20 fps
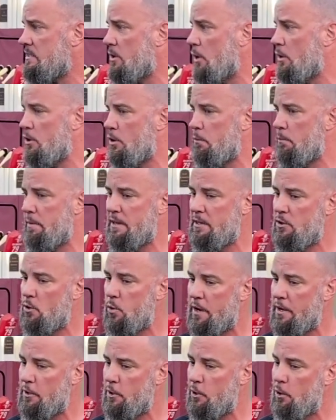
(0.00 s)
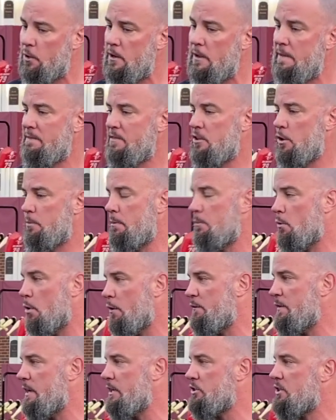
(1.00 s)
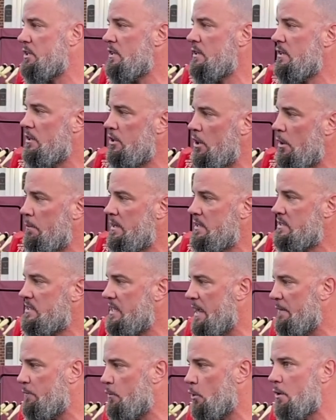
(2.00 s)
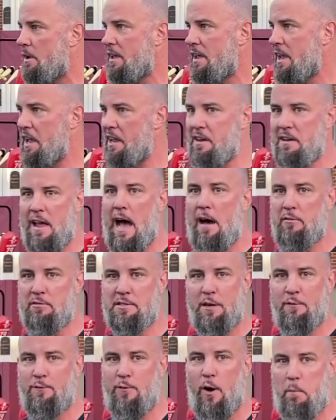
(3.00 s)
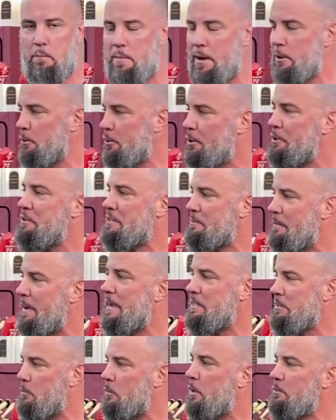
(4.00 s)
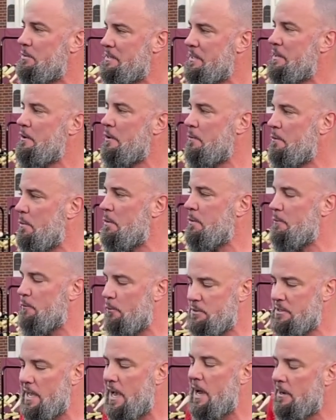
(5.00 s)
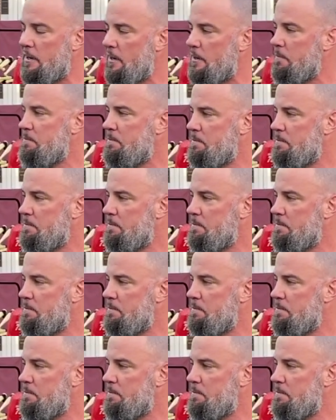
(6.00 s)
You know, a little bit quicker, a little bit more efficient, a little bit safer, and obviously a far better looking space than what was in the room first night.